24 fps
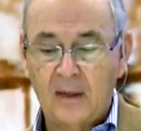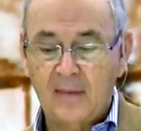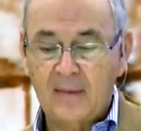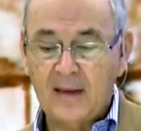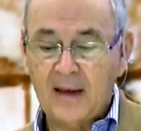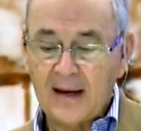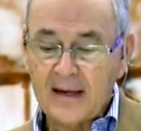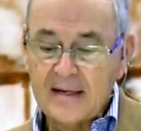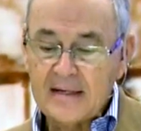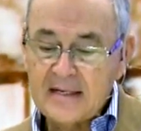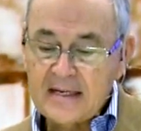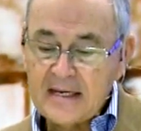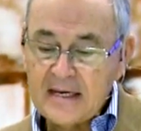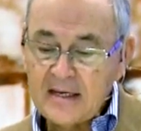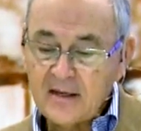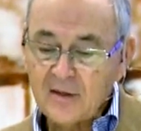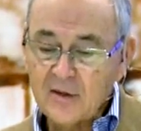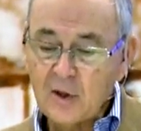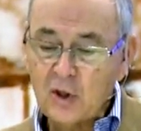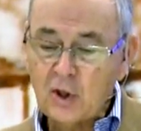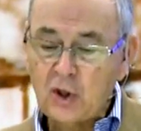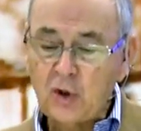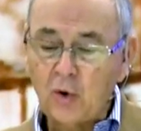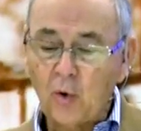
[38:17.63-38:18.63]
The
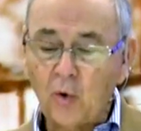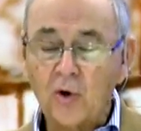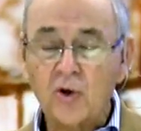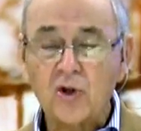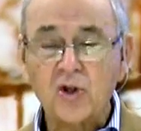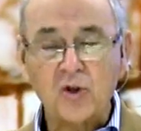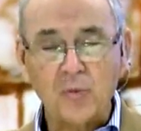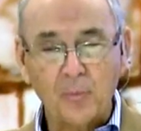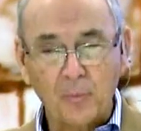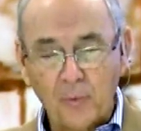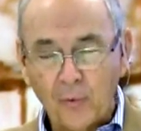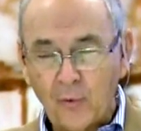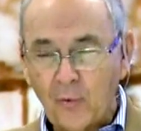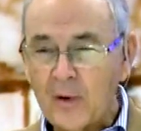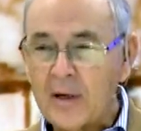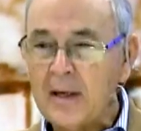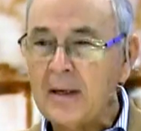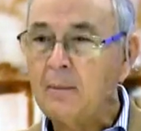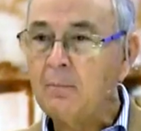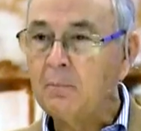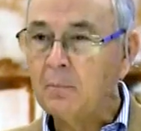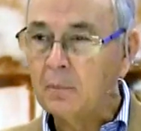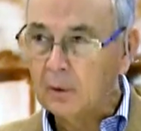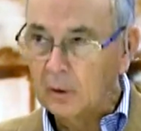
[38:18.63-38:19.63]
idea that your
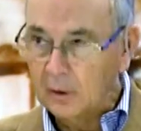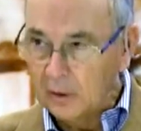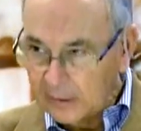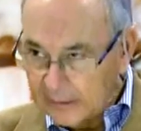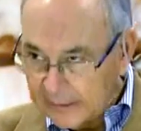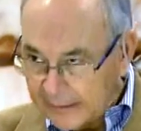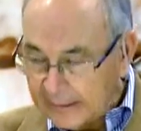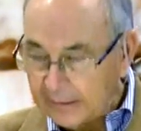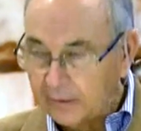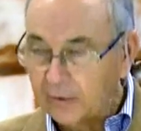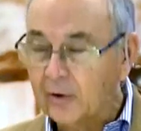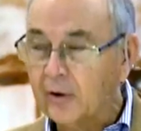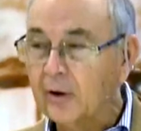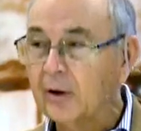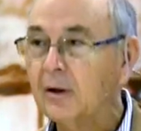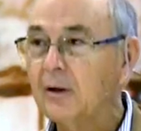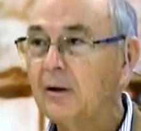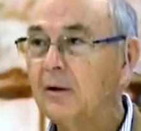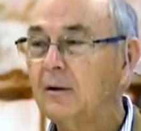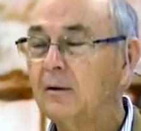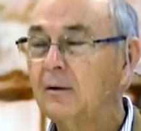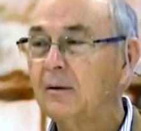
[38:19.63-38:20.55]
supreme leader